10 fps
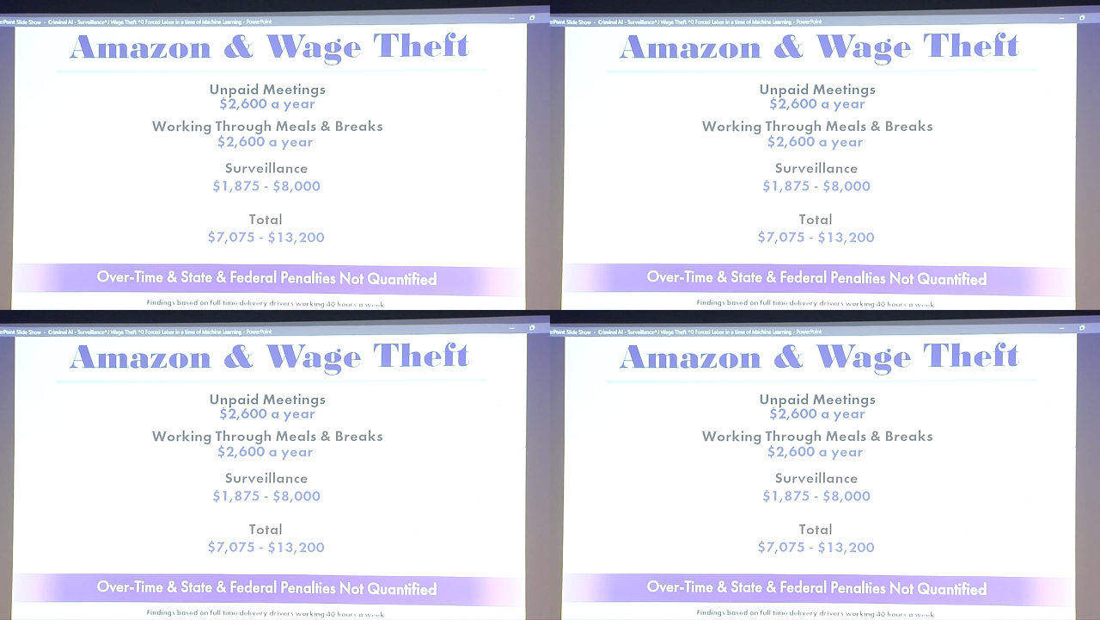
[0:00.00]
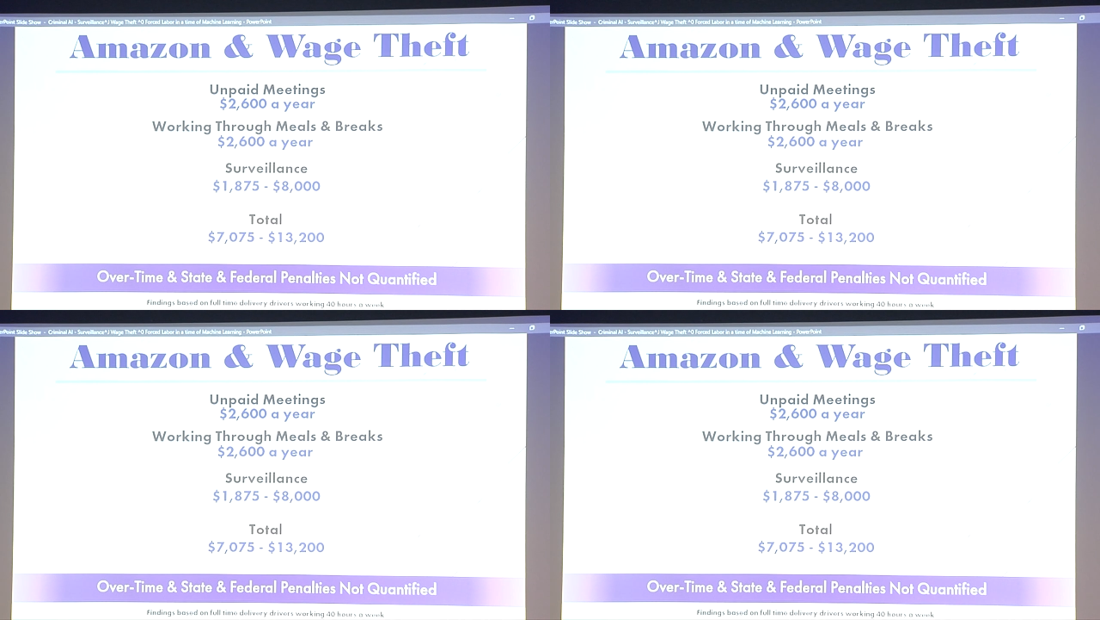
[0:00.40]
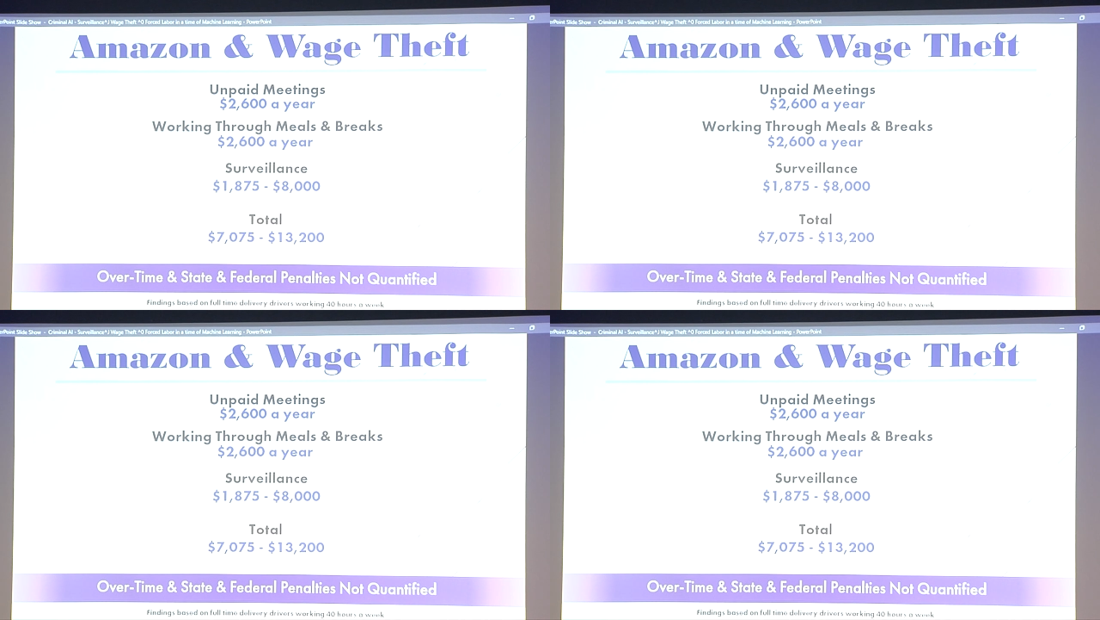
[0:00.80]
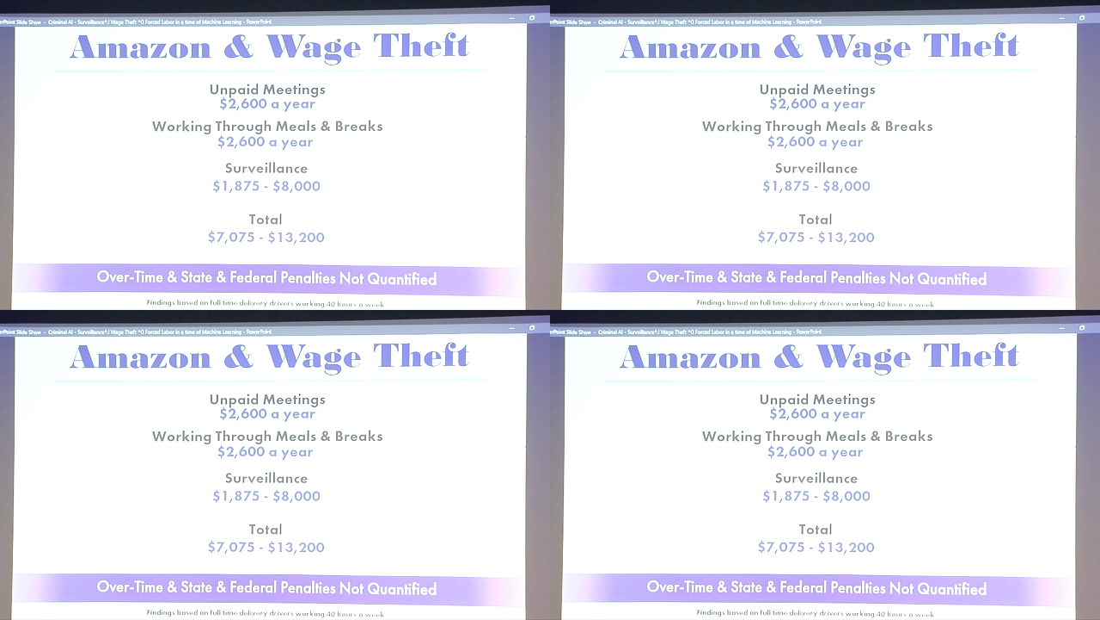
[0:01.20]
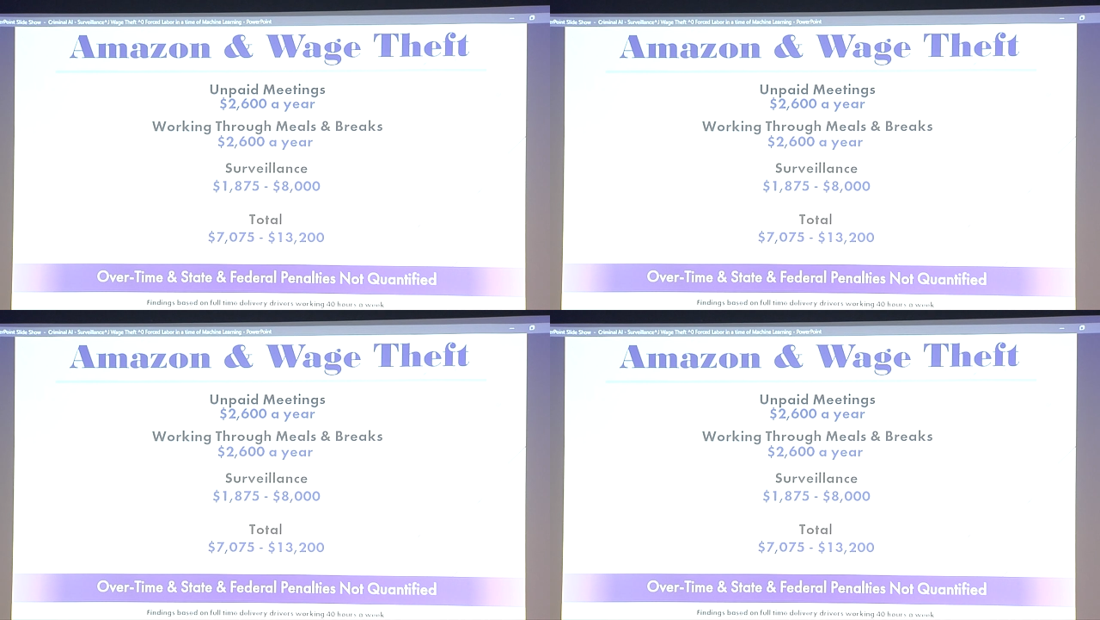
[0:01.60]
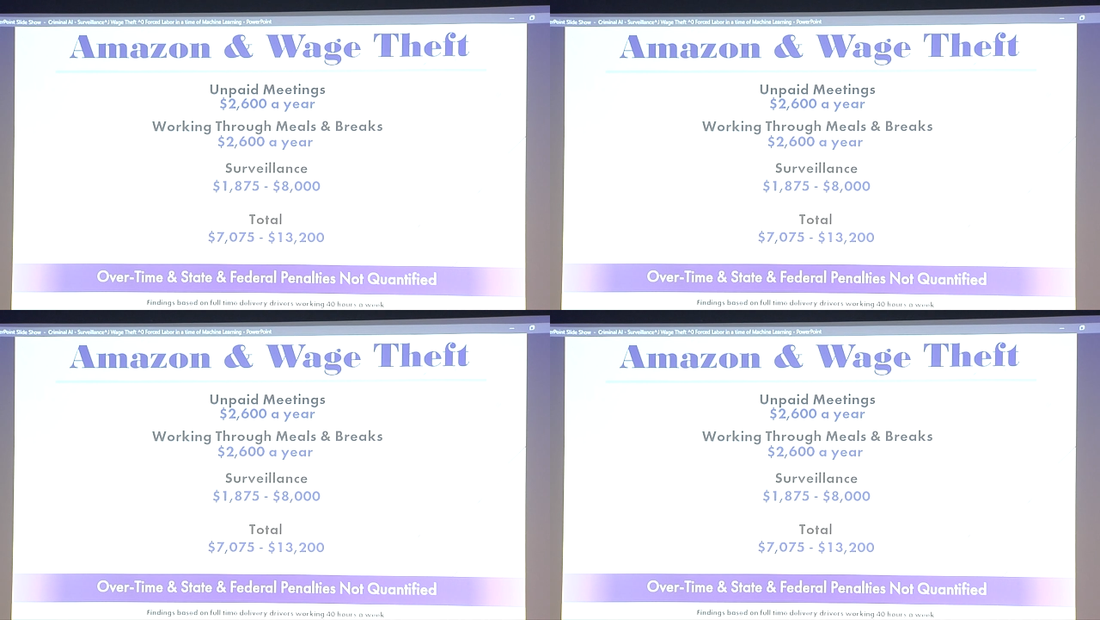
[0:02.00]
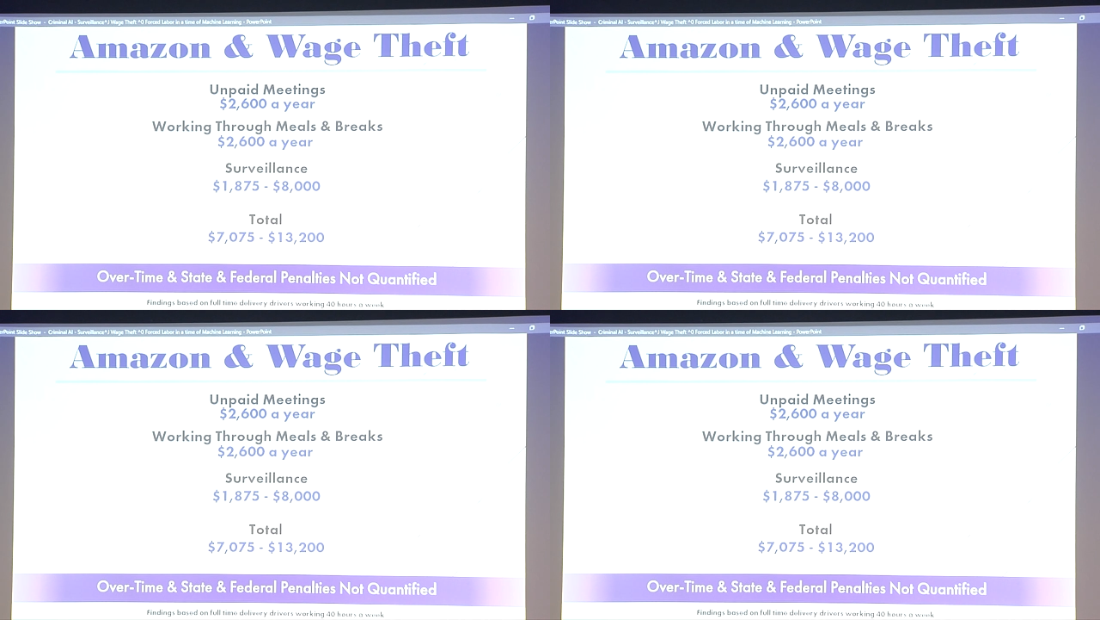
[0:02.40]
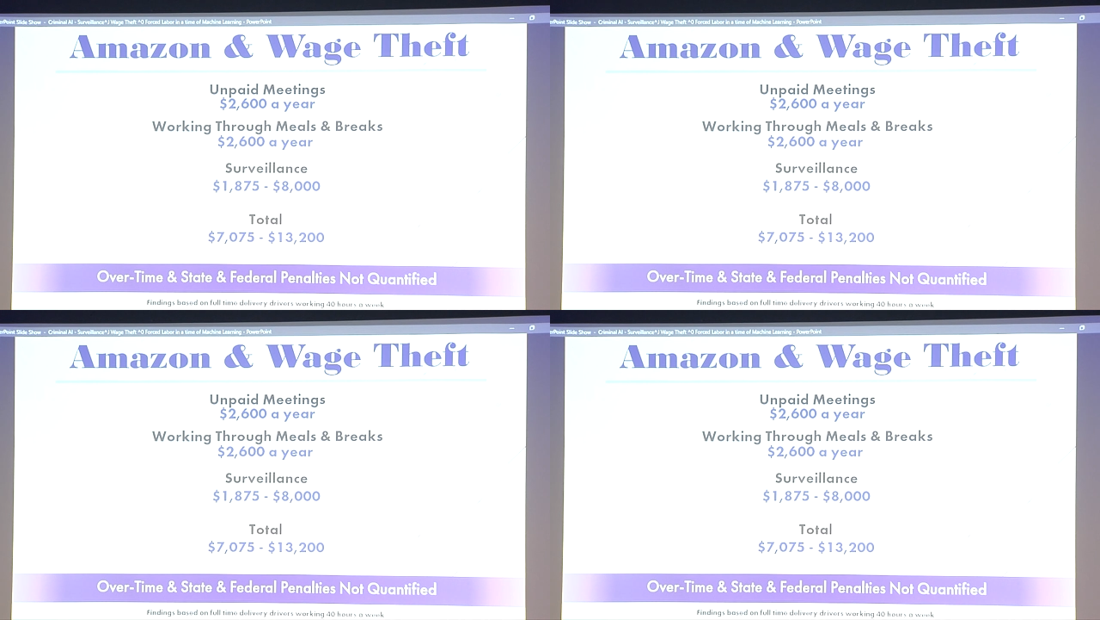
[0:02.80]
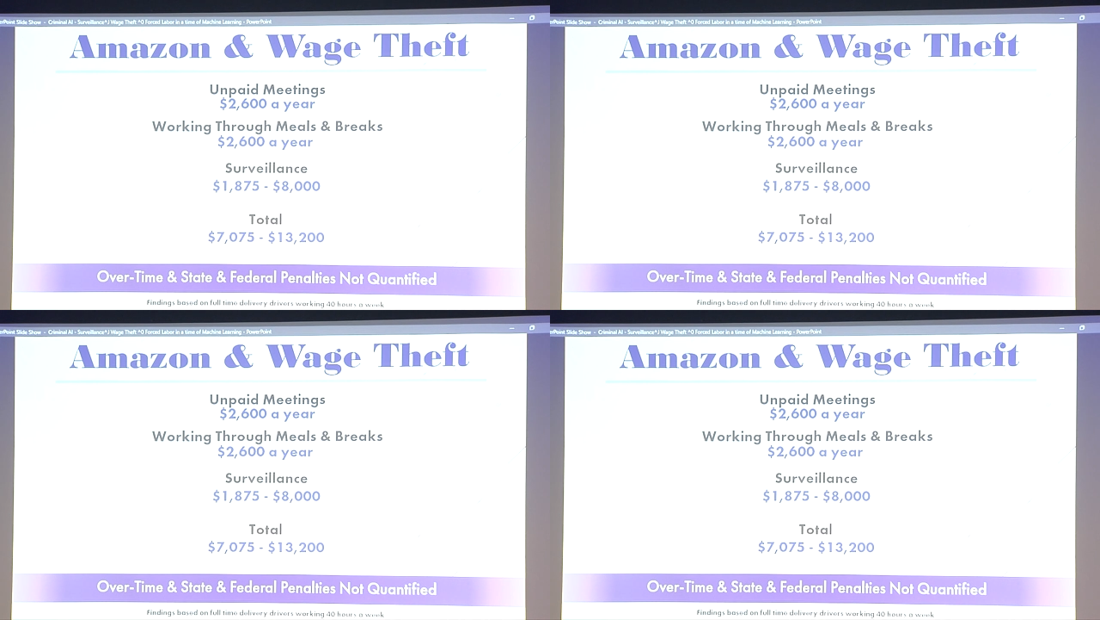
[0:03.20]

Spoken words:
No face is visible, so there are no lips to read.